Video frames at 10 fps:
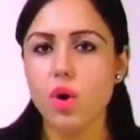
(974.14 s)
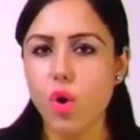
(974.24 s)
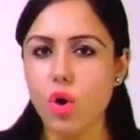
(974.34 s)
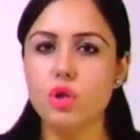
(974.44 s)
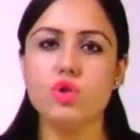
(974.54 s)

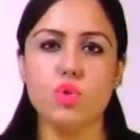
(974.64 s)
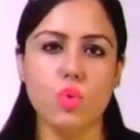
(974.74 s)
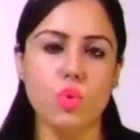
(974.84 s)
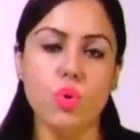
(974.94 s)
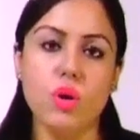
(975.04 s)

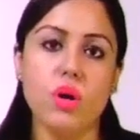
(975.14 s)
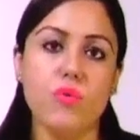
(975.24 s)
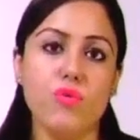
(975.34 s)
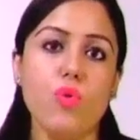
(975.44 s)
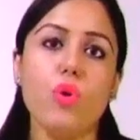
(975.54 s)
Also
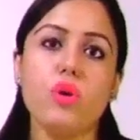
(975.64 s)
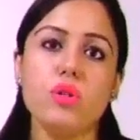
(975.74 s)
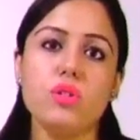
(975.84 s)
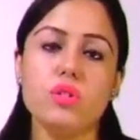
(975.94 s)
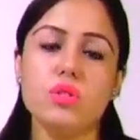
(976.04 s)

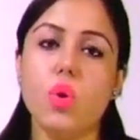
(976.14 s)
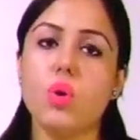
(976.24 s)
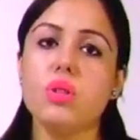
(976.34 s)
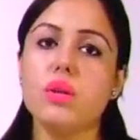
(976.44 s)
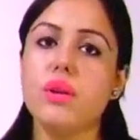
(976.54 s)
focus
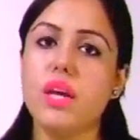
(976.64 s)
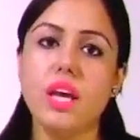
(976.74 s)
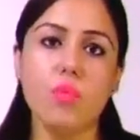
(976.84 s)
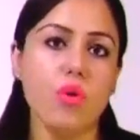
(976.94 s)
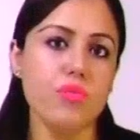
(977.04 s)
on the
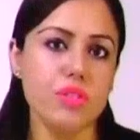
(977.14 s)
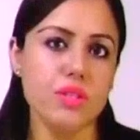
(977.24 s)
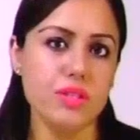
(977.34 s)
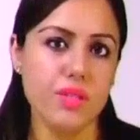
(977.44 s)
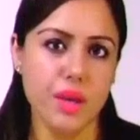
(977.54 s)
name of this
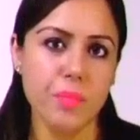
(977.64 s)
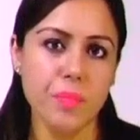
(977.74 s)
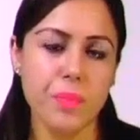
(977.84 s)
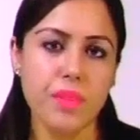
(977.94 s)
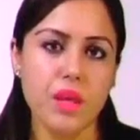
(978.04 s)

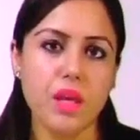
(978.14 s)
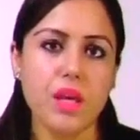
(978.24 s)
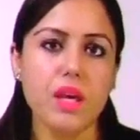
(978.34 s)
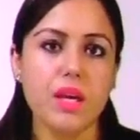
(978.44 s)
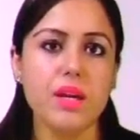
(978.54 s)
enzyme.
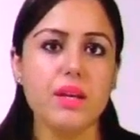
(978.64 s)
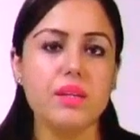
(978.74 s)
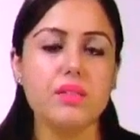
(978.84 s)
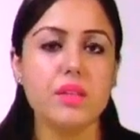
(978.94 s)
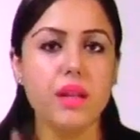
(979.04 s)
It
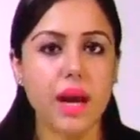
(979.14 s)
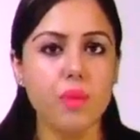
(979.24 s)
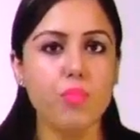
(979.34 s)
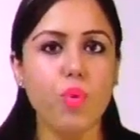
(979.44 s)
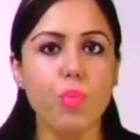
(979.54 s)
is
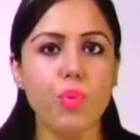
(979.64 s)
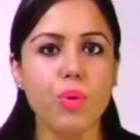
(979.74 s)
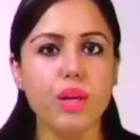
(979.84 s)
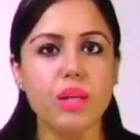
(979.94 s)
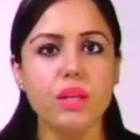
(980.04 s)

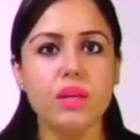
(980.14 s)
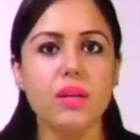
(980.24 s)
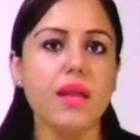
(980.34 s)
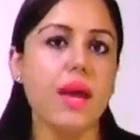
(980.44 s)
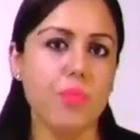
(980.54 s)
lipoprotein
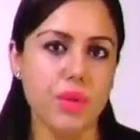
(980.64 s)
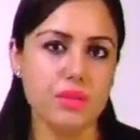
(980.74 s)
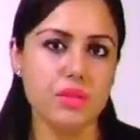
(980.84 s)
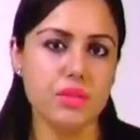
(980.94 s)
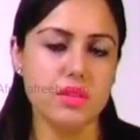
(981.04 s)

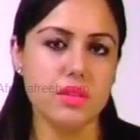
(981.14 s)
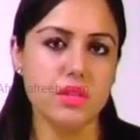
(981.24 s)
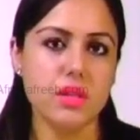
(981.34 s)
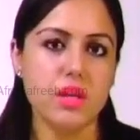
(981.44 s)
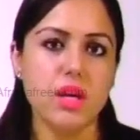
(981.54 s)
lipase.
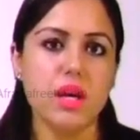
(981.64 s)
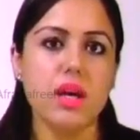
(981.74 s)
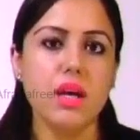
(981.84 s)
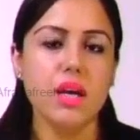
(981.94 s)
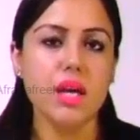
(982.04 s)

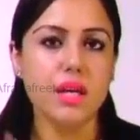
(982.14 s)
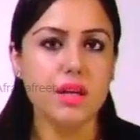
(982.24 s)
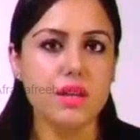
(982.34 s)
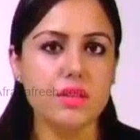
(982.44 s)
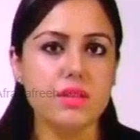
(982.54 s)

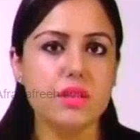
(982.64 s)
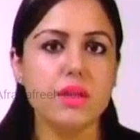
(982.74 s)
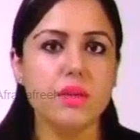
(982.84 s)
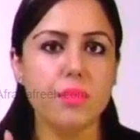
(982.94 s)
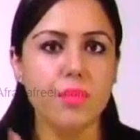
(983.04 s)
It is
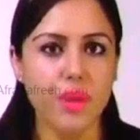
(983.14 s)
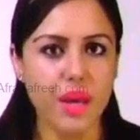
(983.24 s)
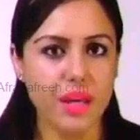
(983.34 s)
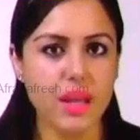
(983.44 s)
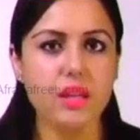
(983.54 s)

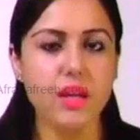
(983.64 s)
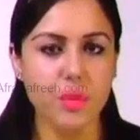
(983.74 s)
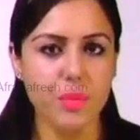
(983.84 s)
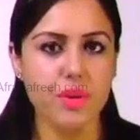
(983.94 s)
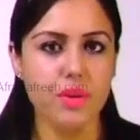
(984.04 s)
breaking the
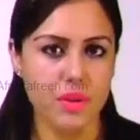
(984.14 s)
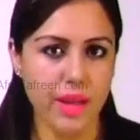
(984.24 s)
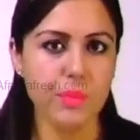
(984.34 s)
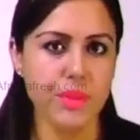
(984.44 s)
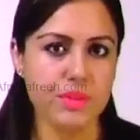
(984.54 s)
lipid
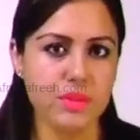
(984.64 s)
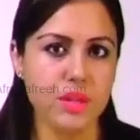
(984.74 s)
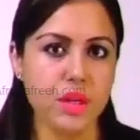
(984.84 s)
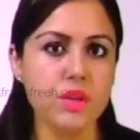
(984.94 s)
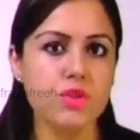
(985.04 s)
lipase.
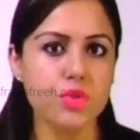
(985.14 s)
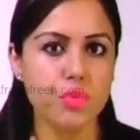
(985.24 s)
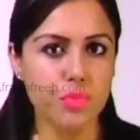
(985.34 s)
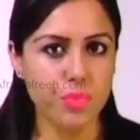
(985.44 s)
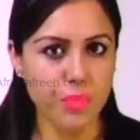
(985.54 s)
It is
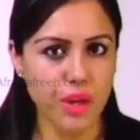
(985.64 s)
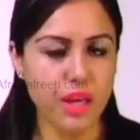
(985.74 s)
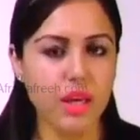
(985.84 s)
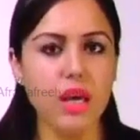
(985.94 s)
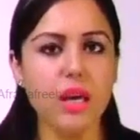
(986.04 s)

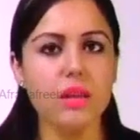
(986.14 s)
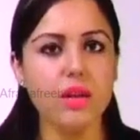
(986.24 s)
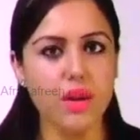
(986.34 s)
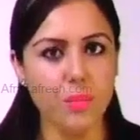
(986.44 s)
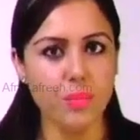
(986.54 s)
breaking
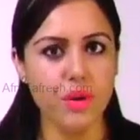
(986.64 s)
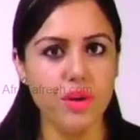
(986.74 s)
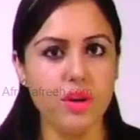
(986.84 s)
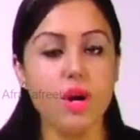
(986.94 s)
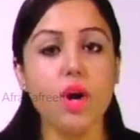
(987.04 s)
the
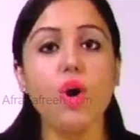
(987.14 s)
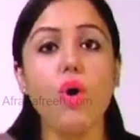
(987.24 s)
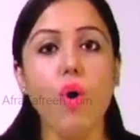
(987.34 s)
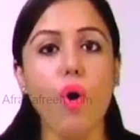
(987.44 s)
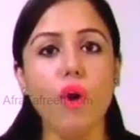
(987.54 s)
lipid
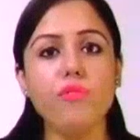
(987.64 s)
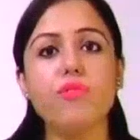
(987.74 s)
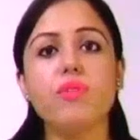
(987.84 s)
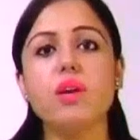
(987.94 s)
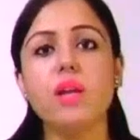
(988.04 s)
of
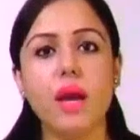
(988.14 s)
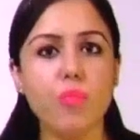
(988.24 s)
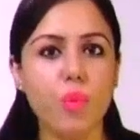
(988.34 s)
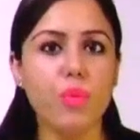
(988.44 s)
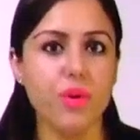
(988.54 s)

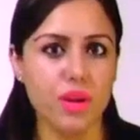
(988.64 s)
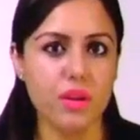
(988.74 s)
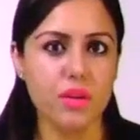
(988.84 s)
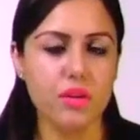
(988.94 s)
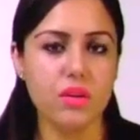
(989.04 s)

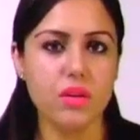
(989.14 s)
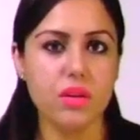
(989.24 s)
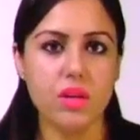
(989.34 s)
lipoprotein.